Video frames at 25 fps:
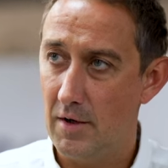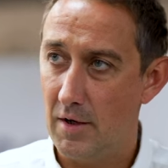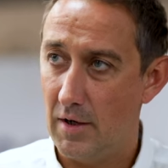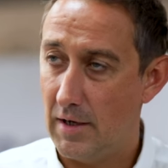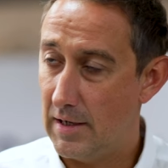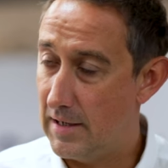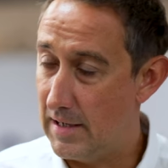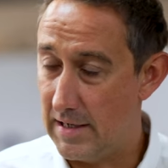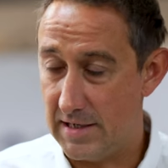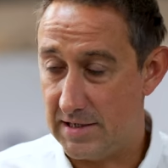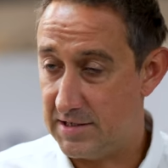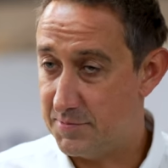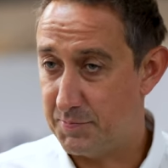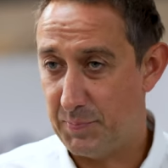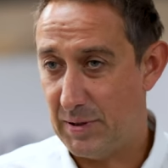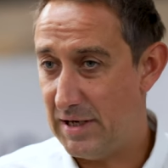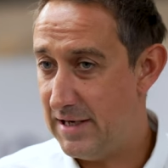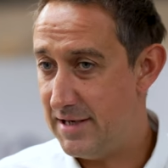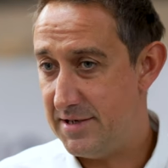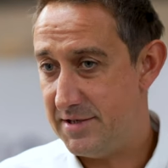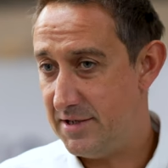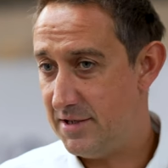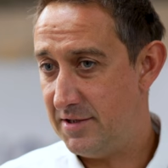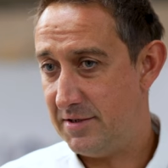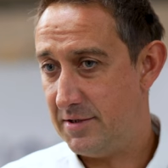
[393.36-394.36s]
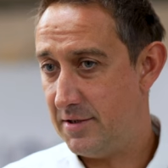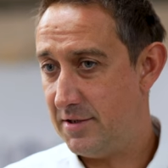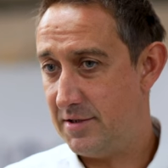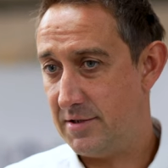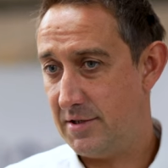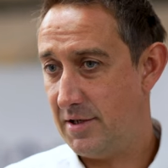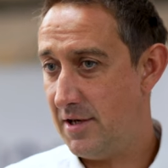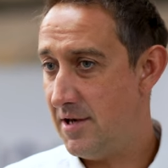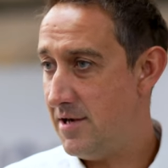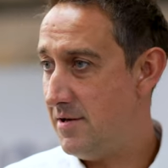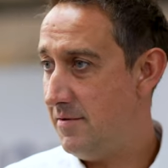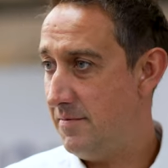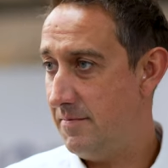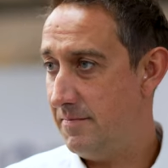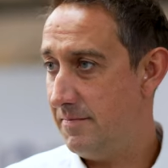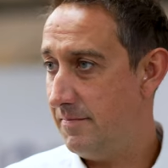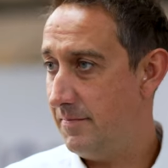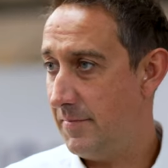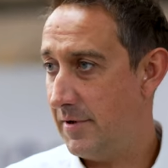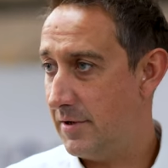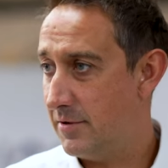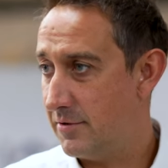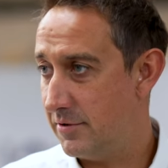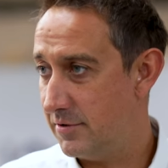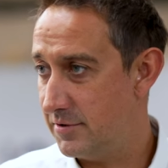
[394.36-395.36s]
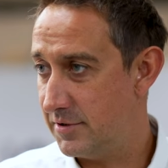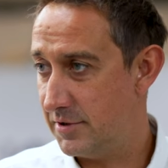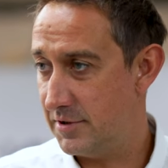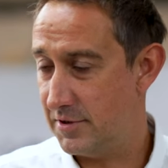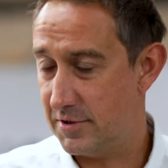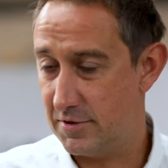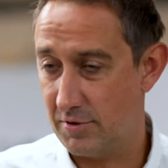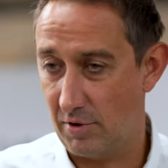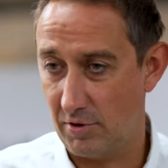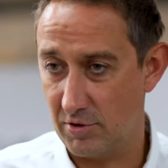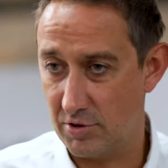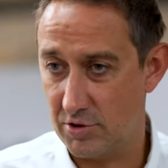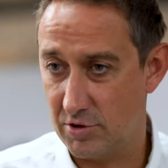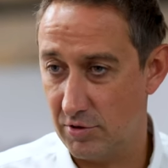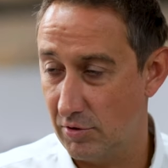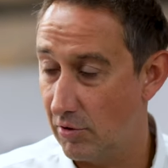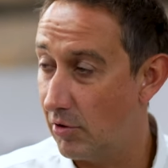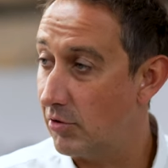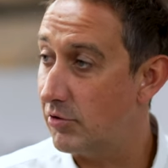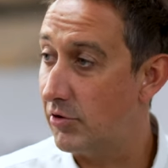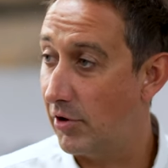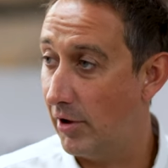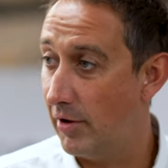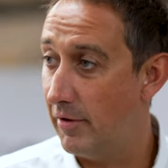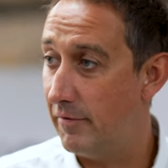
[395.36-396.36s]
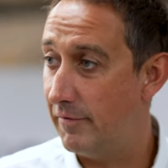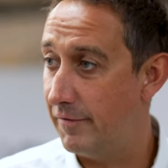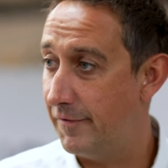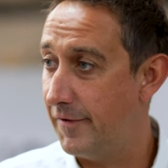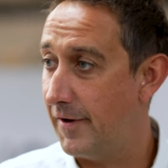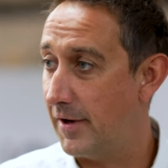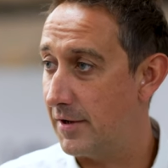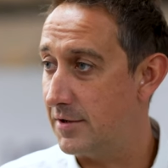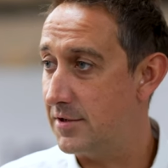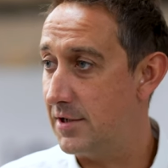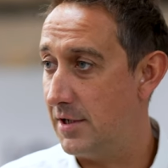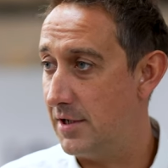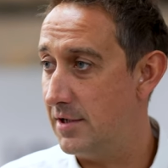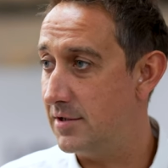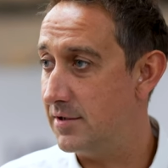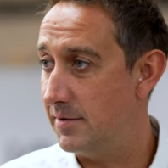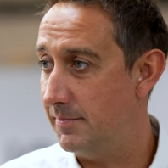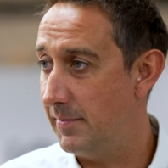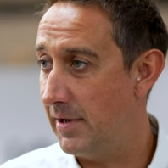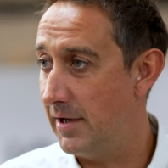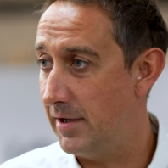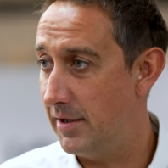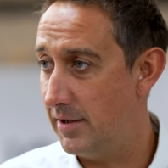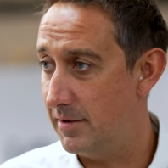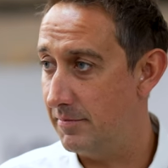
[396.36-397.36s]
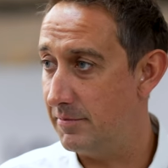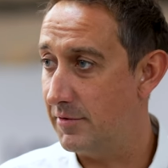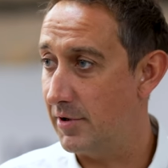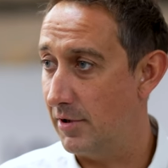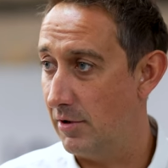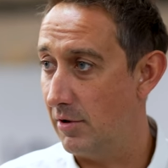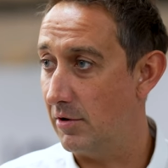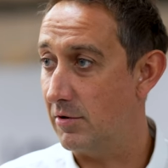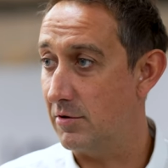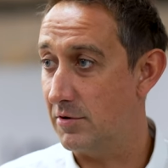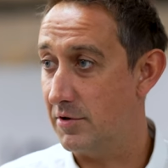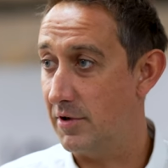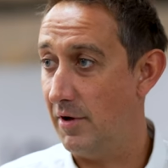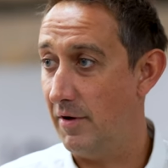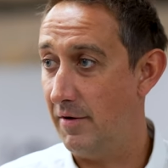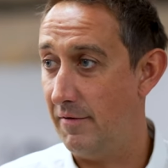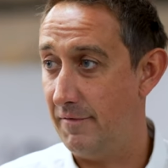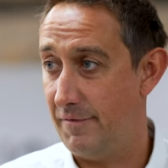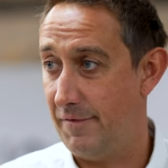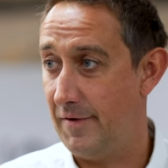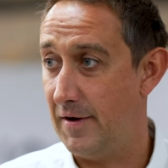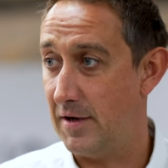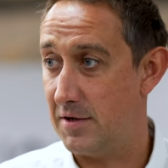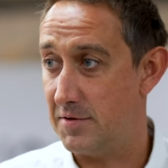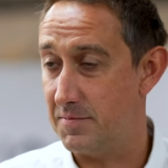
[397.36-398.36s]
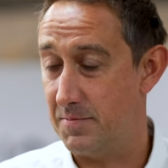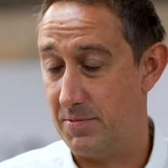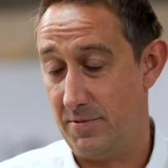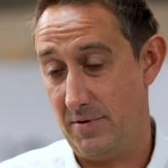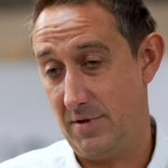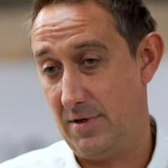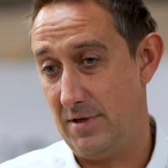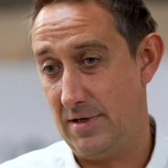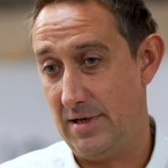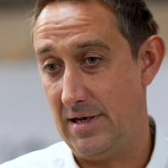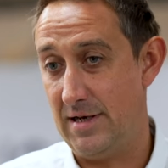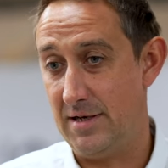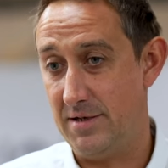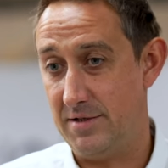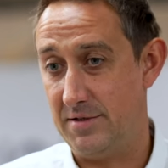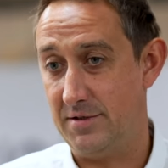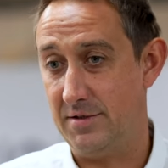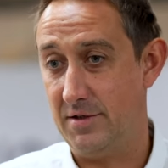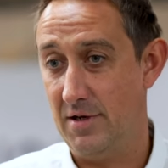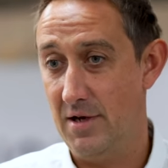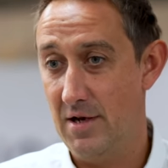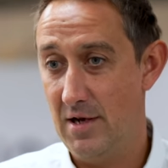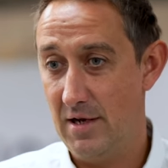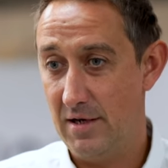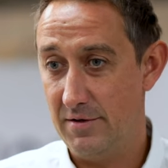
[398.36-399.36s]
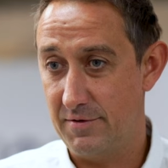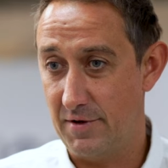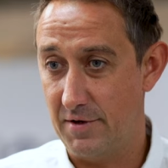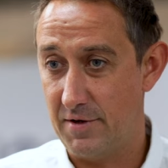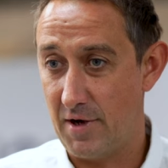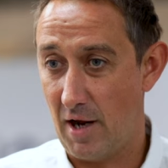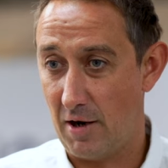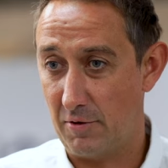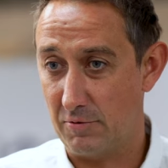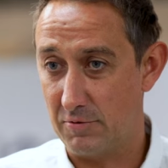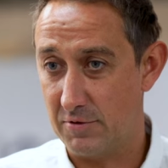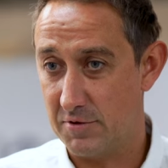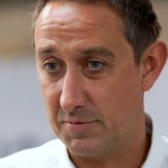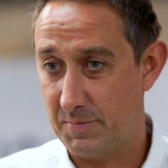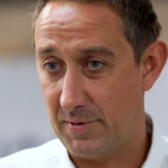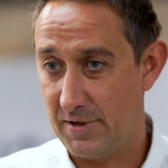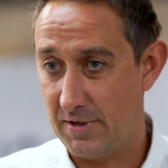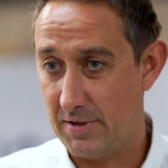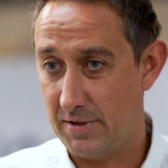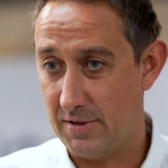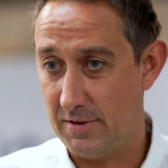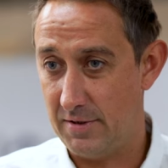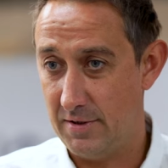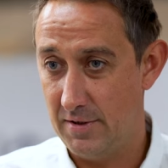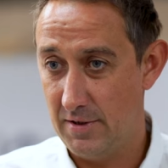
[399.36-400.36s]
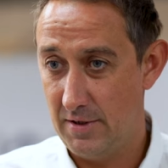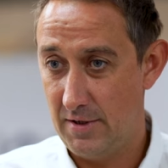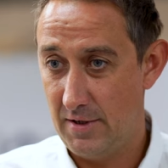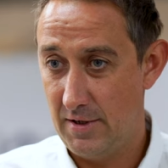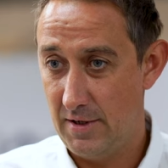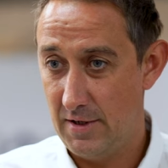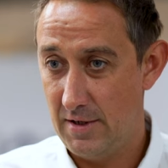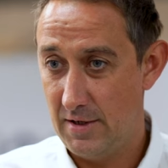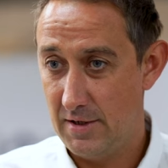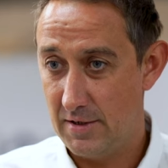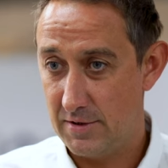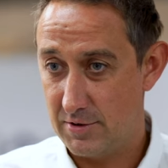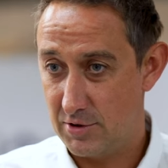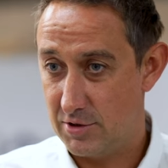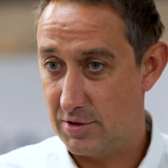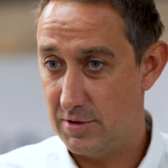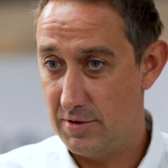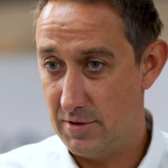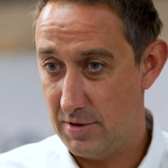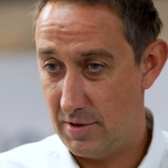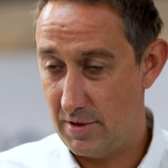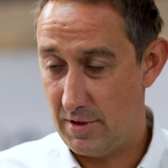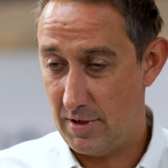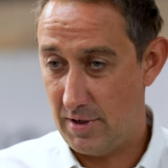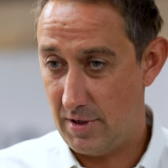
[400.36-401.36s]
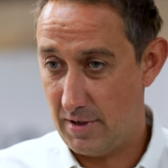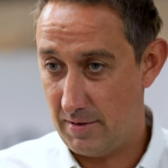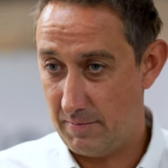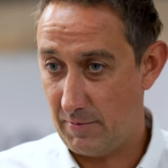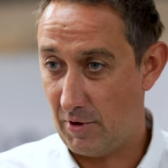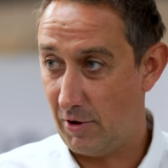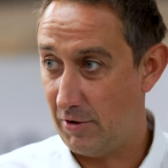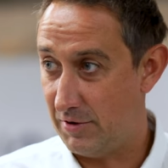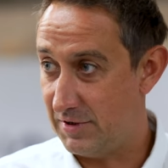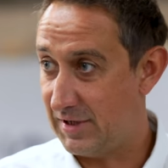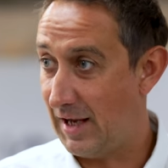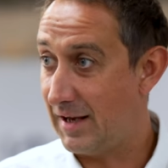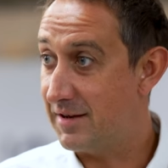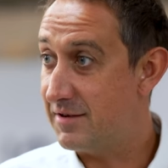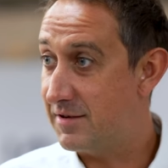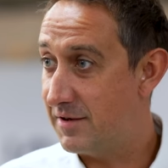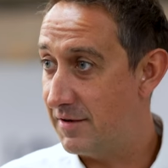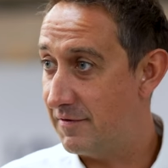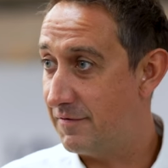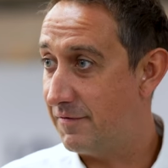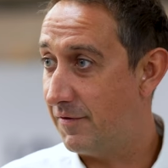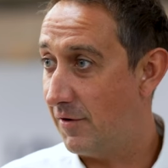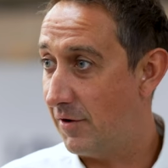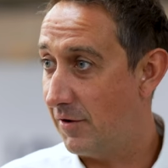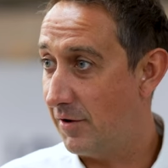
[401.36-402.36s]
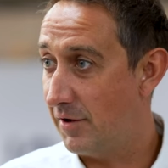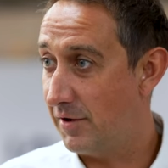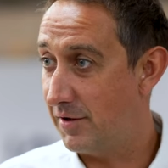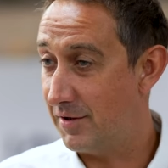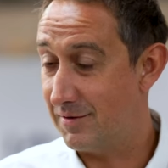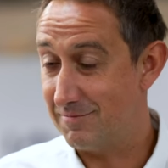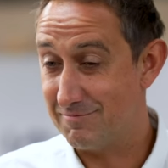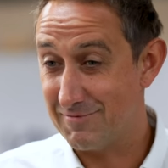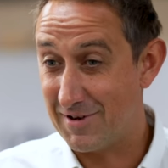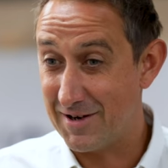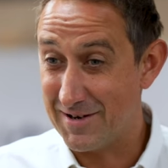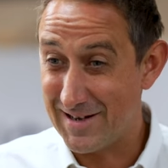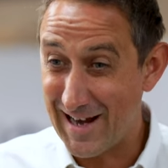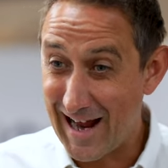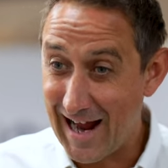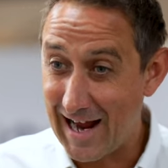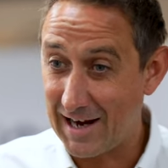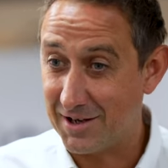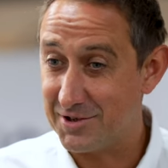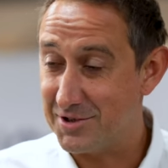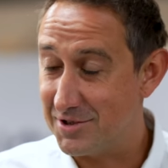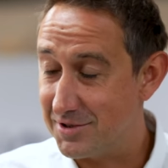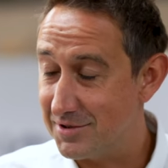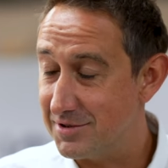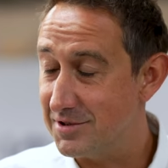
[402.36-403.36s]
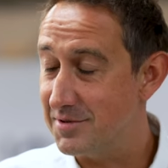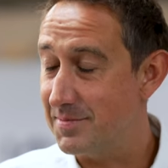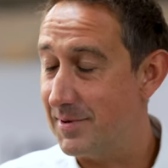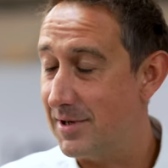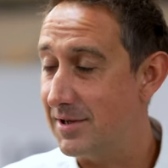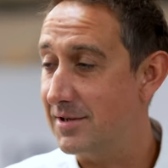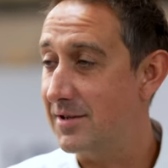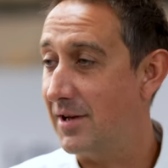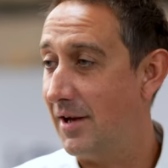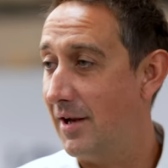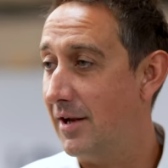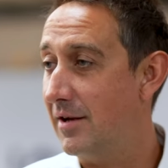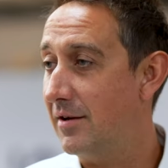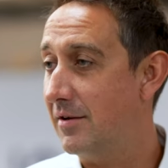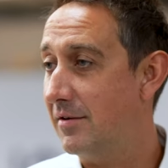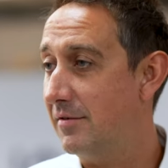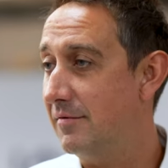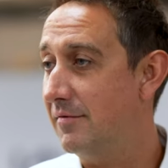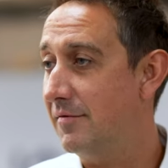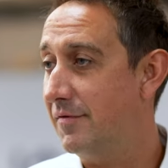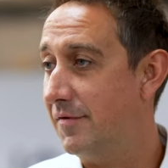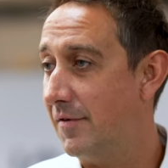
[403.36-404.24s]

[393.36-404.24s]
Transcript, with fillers: It's pleasing to see, because it's not a short-term fix, it is a medium to long-term fix, but at least the note's been identified and action's been taken